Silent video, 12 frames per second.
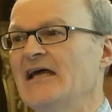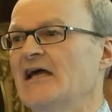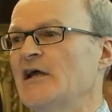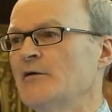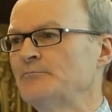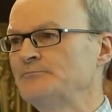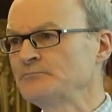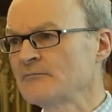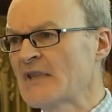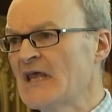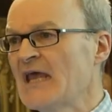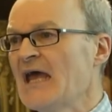
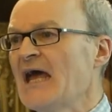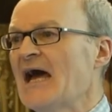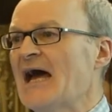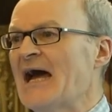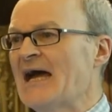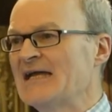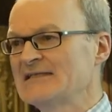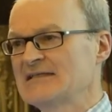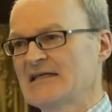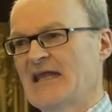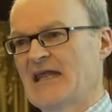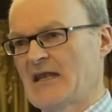
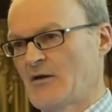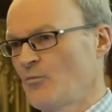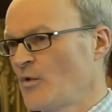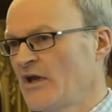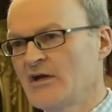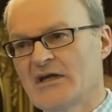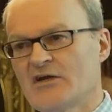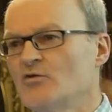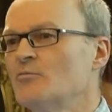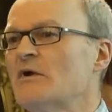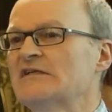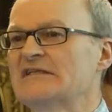and we can
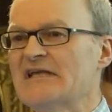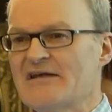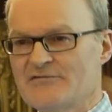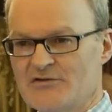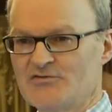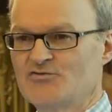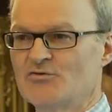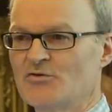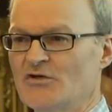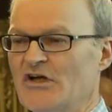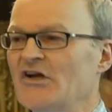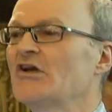almost never
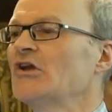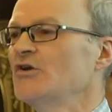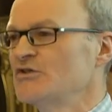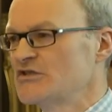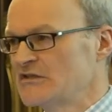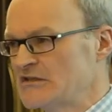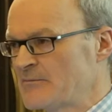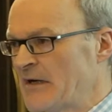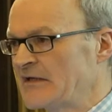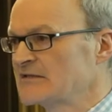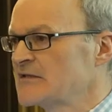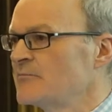draw conclusions
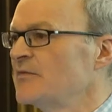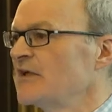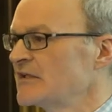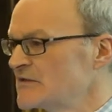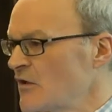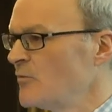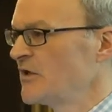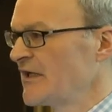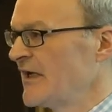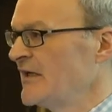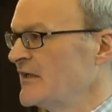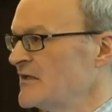about something as
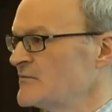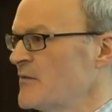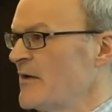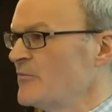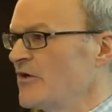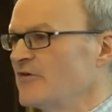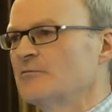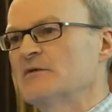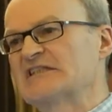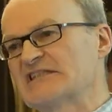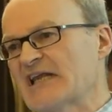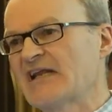complicated as memory from
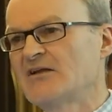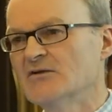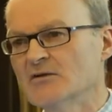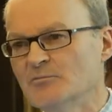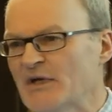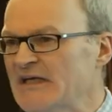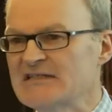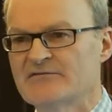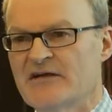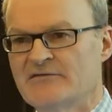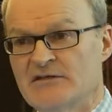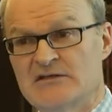a single piece
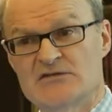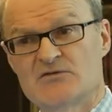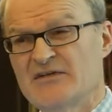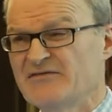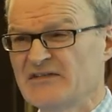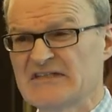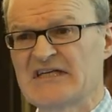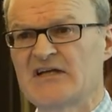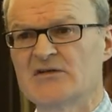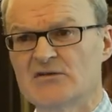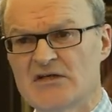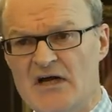of evidence or even a
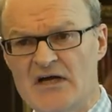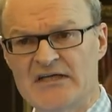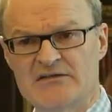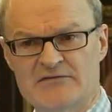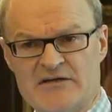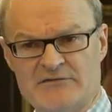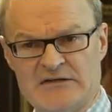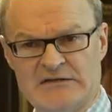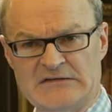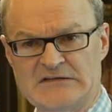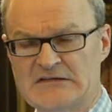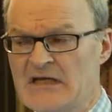single kind of
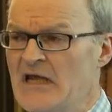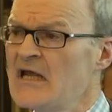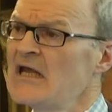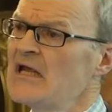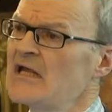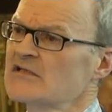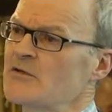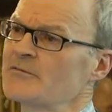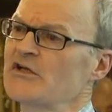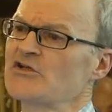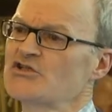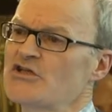evidence. So I'm
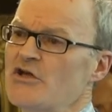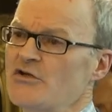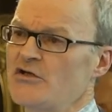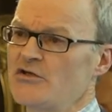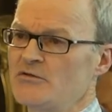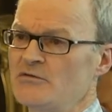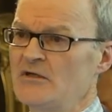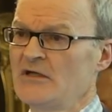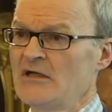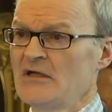going to show you